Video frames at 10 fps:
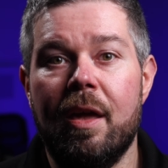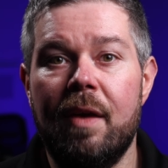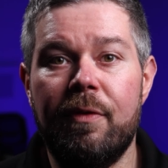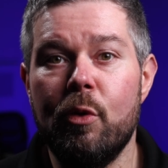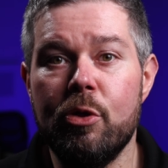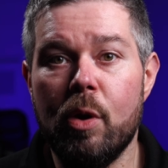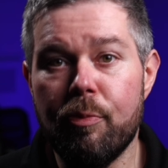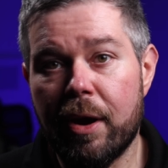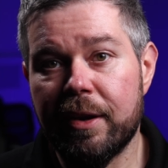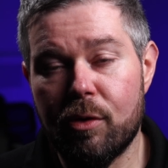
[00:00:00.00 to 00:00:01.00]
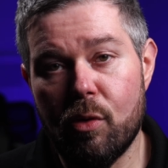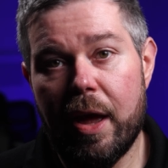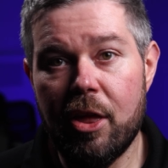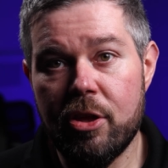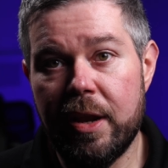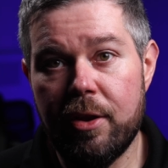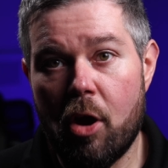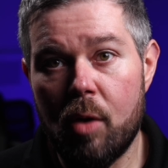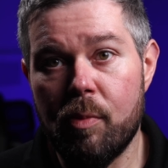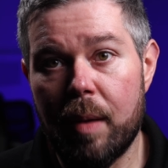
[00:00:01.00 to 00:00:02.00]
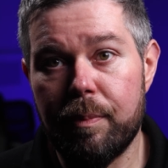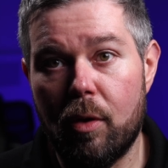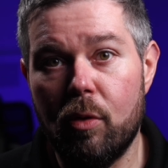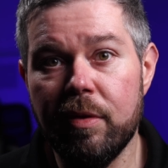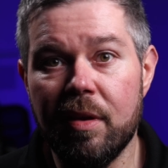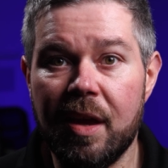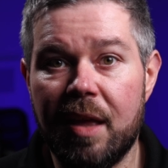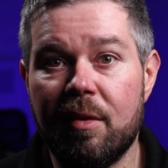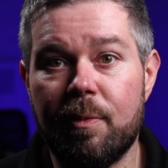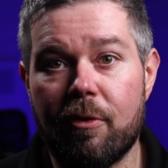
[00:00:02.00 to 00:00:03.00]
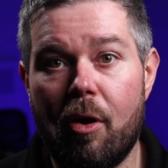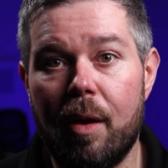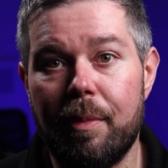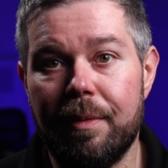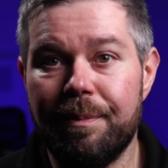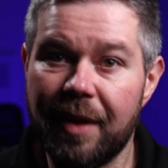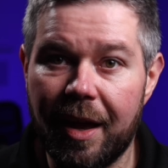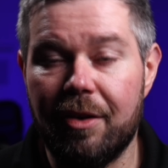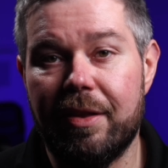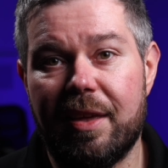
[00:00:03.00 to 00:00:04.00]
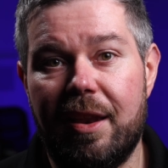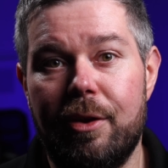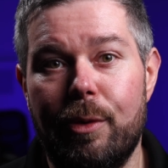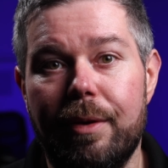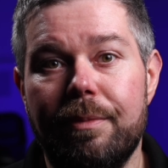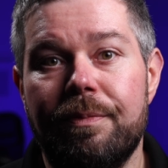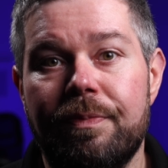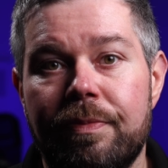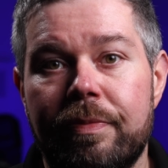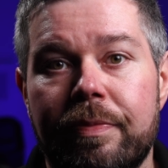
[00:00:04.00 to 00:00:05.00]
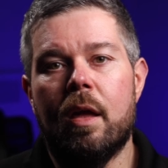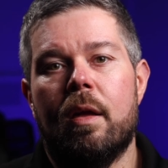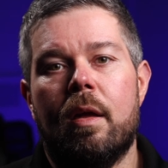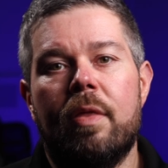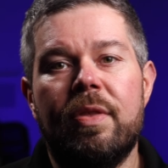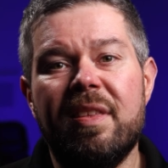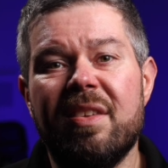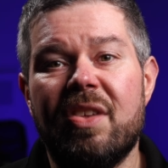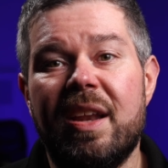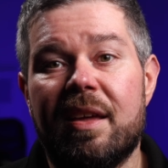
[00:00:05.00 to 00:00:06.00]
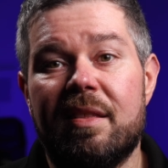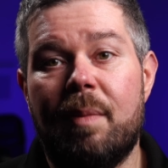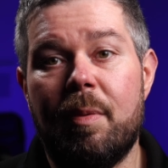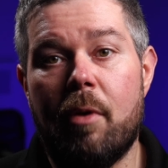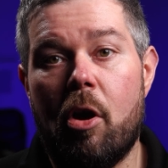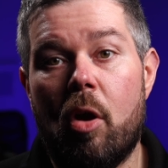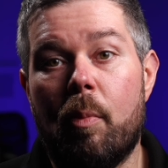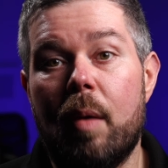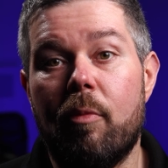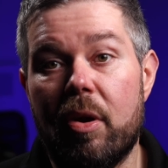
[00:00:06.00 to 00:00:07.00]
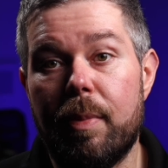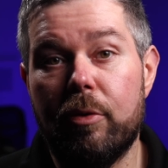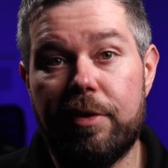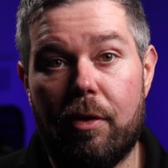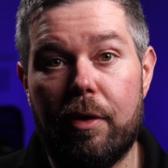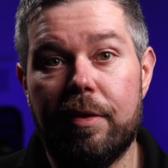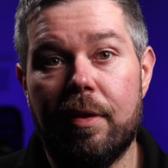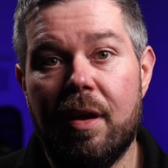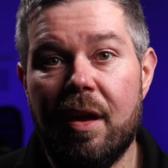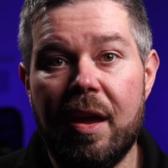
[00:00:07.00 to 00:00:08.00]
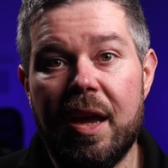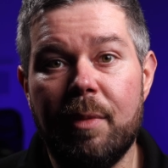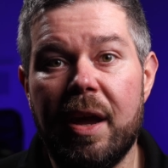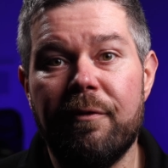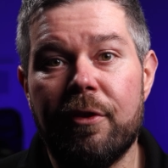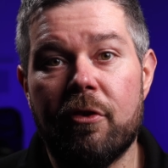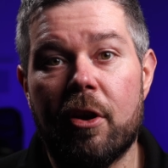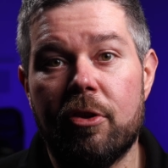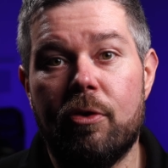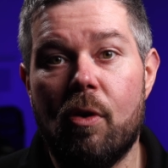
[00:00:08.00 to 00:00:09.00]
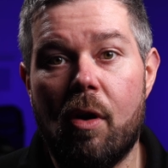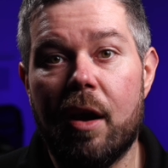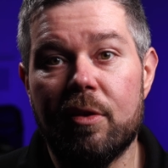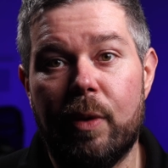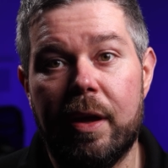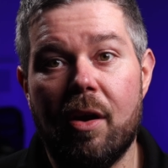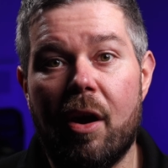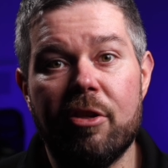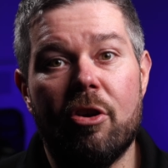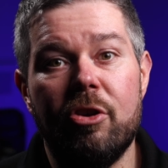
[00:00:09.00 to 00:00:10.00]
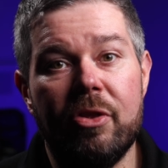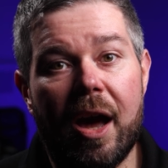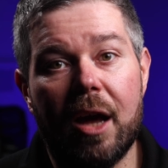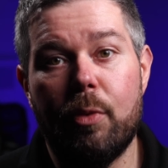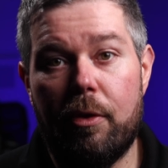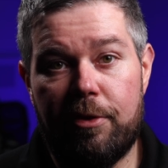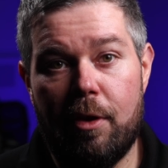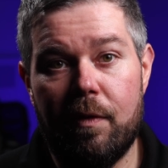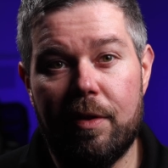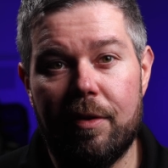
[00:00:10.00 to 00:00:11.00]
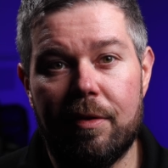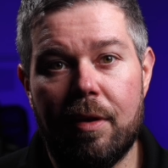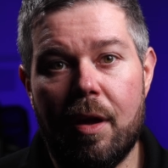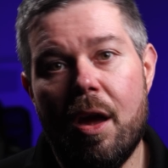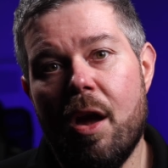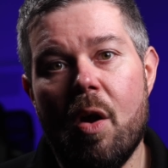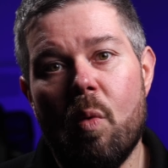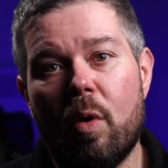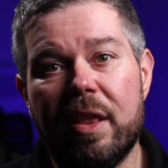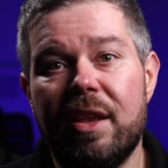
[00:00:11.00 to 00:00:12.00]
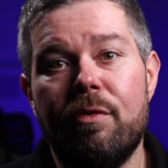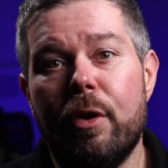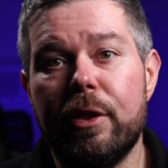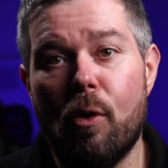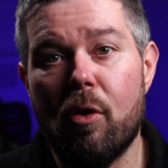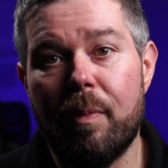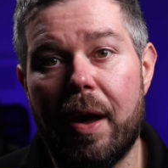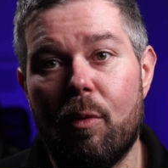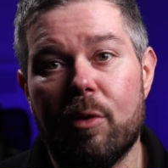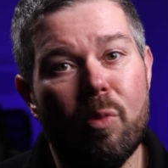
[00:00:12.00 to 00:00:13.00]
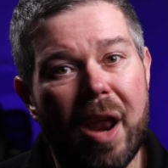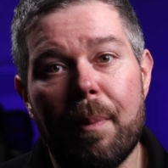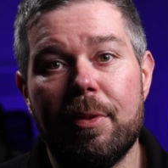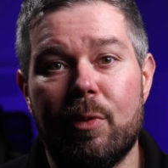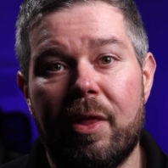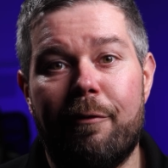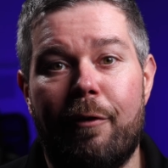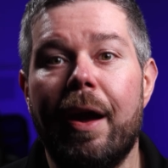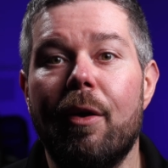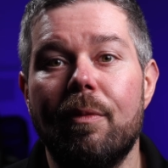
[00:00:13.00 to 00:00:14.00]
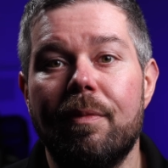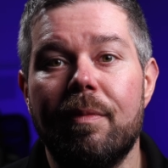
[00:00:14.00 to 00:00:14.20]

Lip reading: If you enjoy practical engineered home lab builds, hit subscribe, and let's get into it. This is the next step in my home lab rebuild series. In my infrastructure tour last week, I showed you the hardware and services. What I didn't really talk about was what happens when they fail.